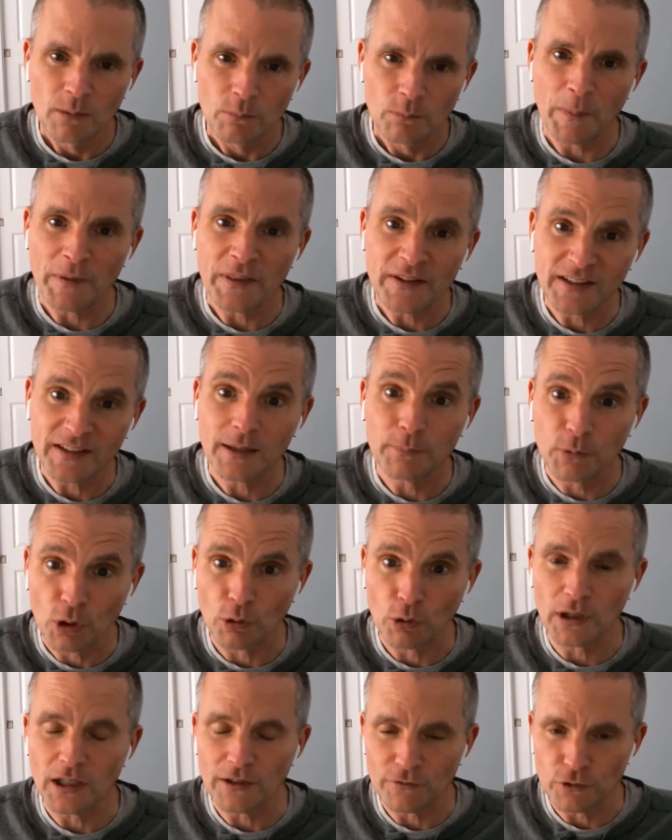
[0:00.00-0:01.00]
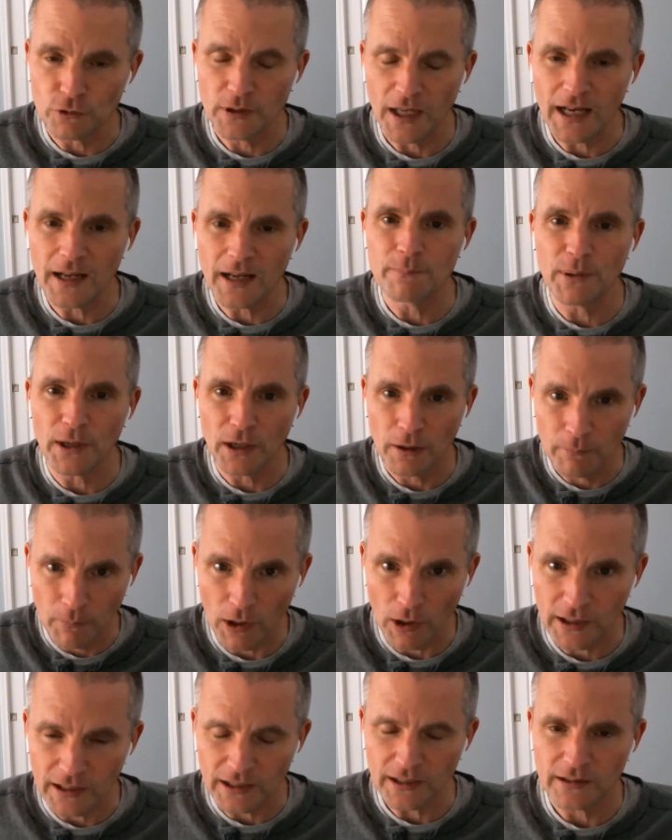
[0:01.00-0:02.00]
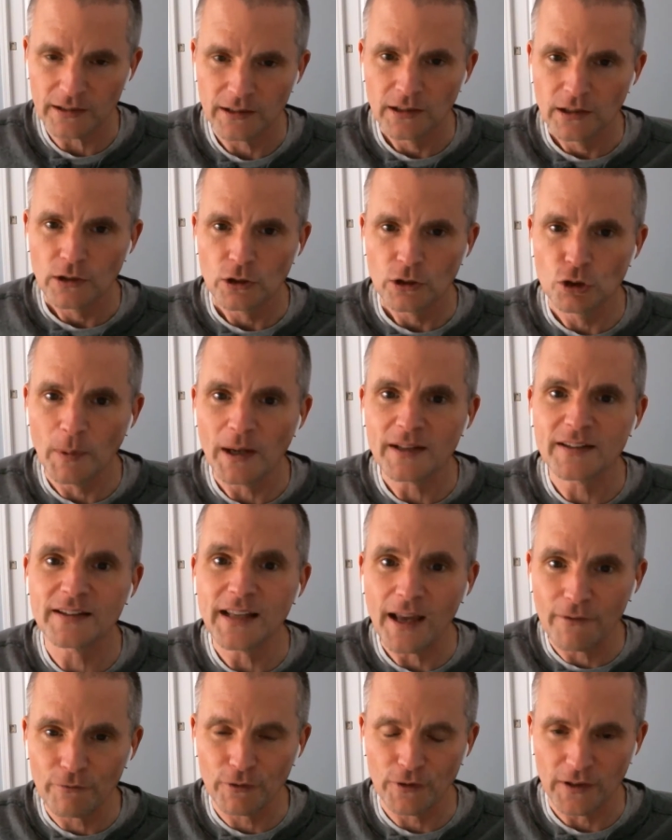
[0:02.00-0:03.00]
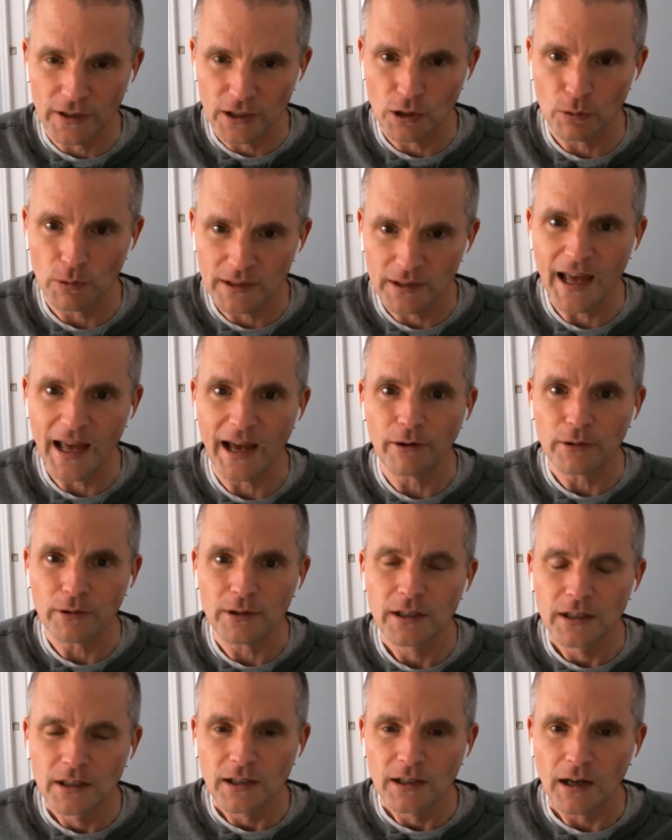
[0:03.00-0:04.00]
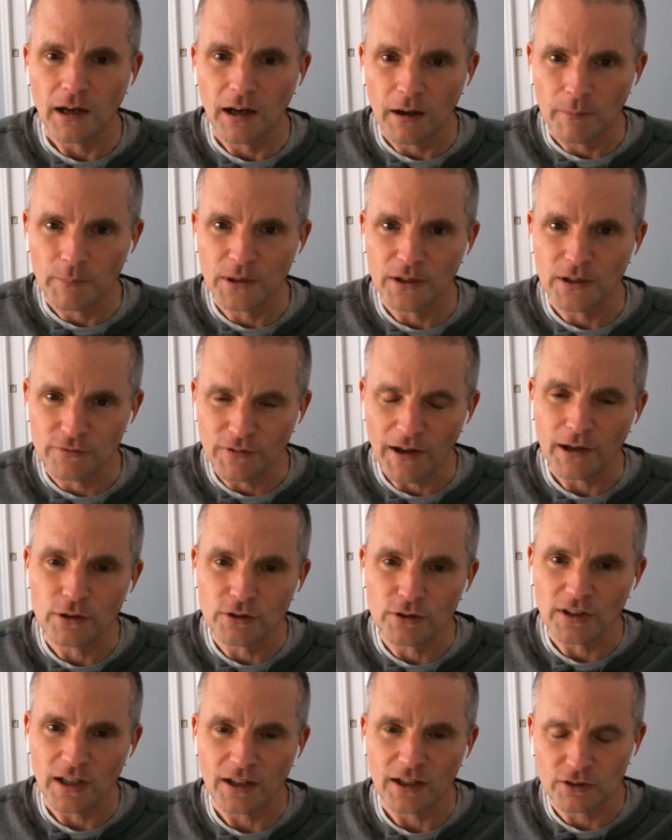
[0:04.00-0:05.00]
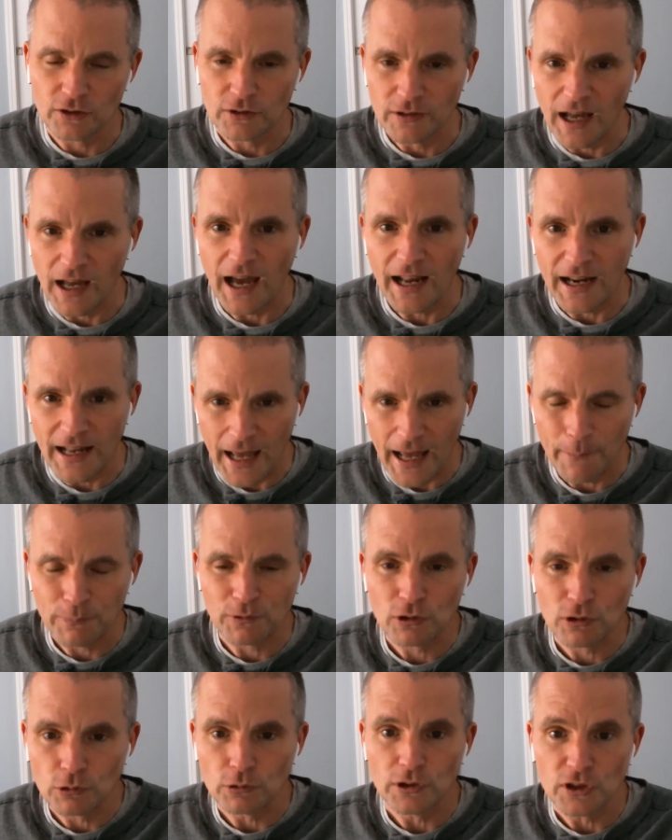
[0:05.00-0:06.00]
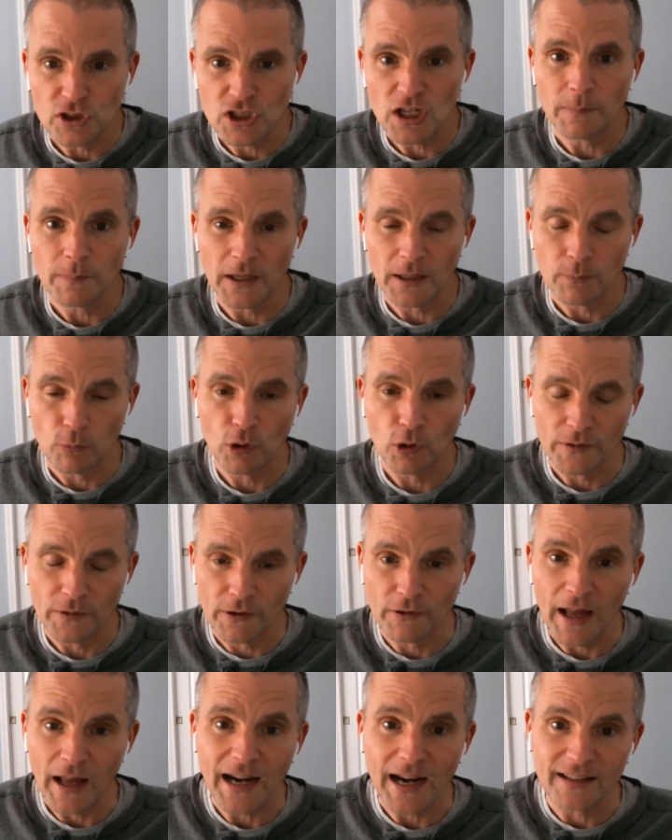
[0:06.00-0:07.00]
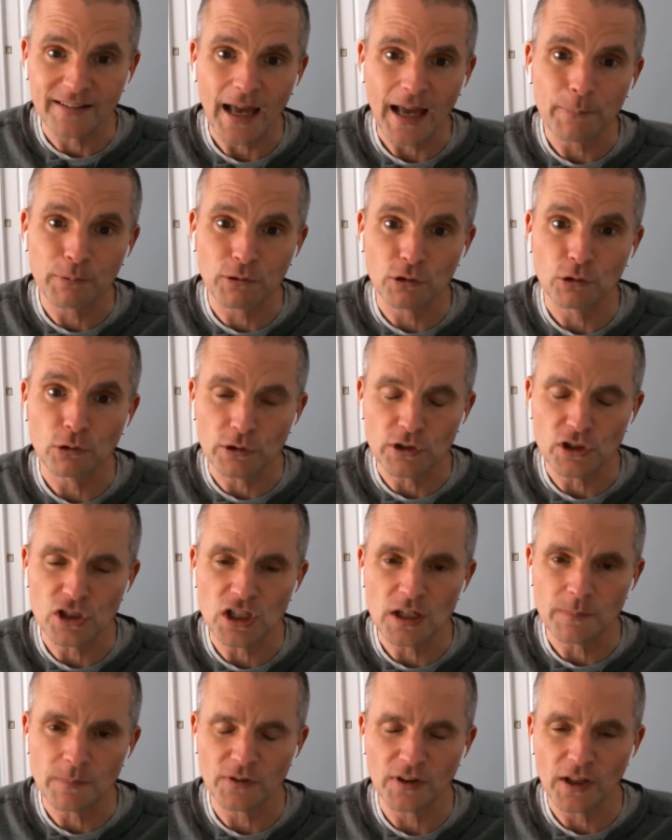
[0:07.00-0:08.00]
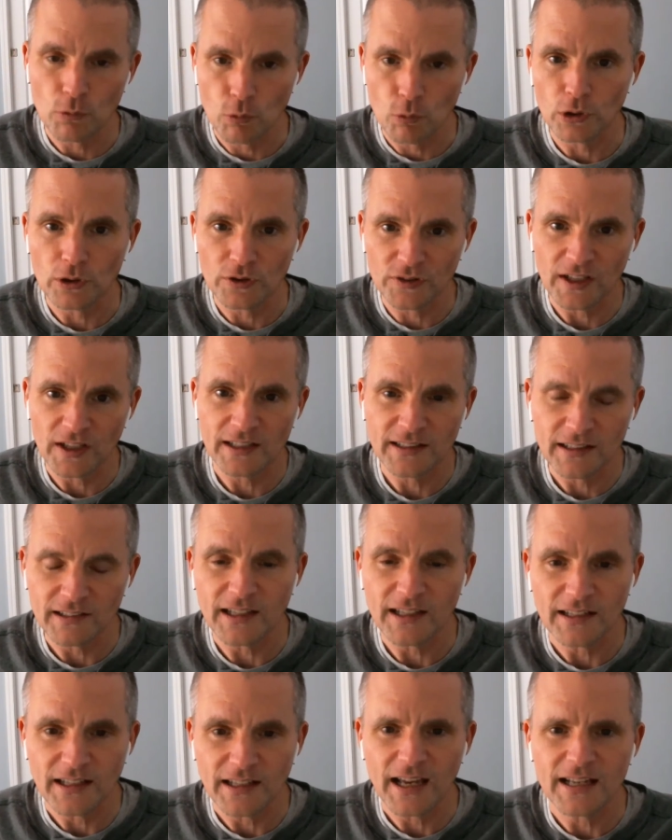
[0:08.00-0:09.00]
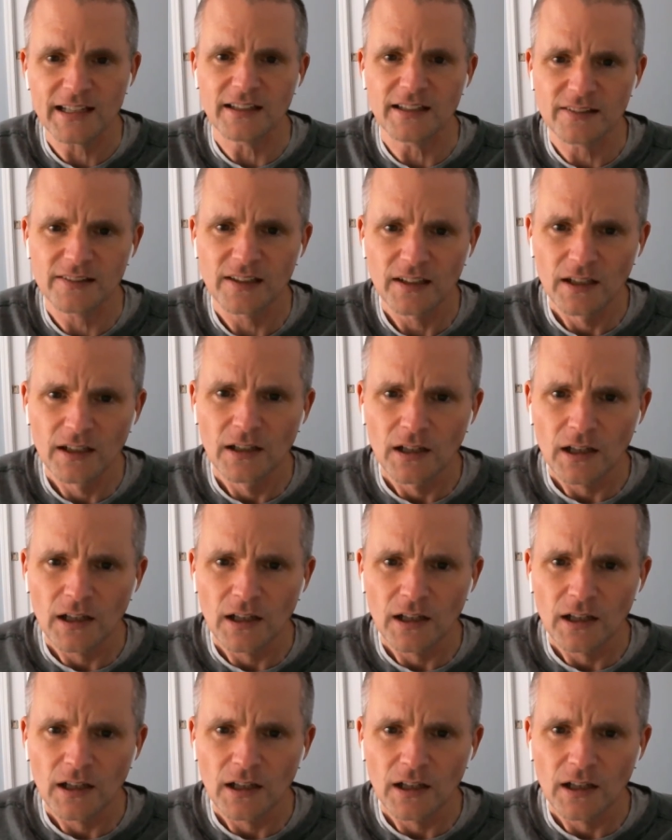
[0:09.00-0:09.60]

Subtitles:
But by the same token, if you get a bear market, you might see everything going down because value stocks are not absolutely cheap anymore. And they're not as absolutely cheap as they were, say, in the late 90s.